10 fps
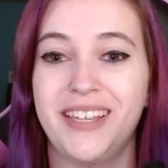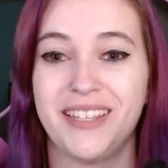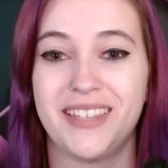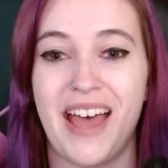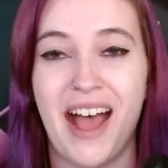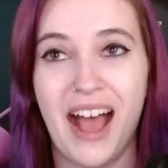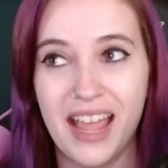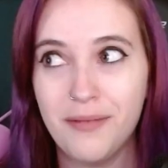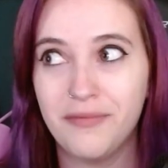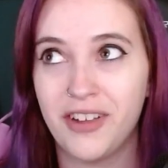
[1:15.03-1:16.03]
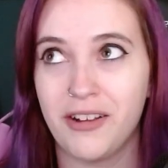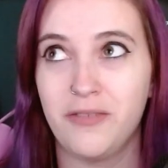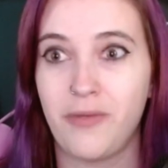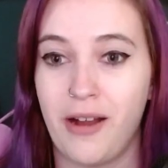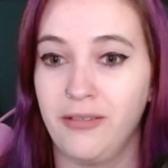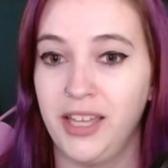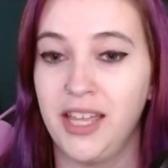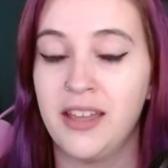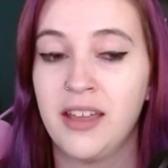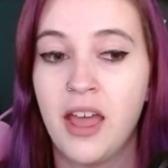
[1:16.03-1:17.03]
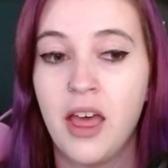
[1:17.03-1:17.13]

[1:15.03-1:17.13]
is that I am very rarely